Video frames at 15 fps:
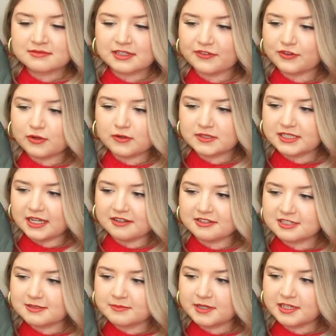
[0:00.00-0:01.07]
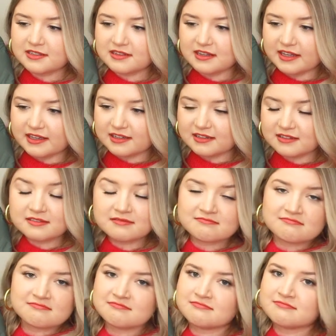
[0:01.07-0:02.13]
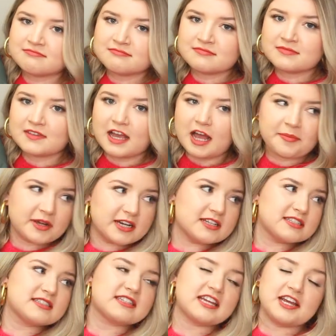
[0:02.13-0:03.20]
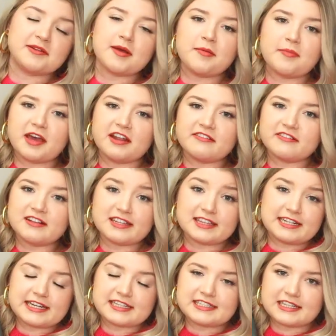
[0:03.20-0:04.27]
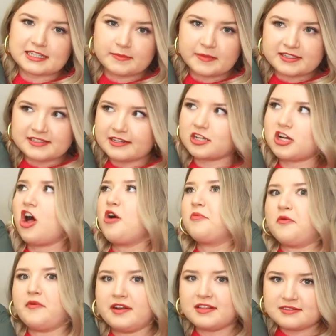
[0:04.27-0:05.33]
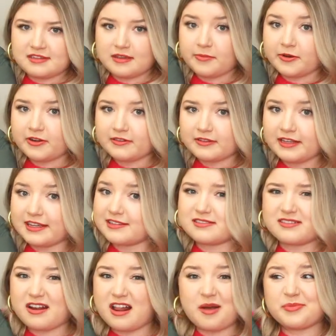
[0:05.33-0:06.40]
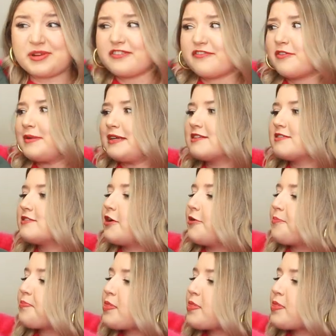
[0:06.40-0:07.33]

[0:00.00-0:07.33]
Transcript: if cold touches me, like, I'm gonna stay in my bed for like the next six months. Like, call me when it's summer. Like, it's not happening for me. So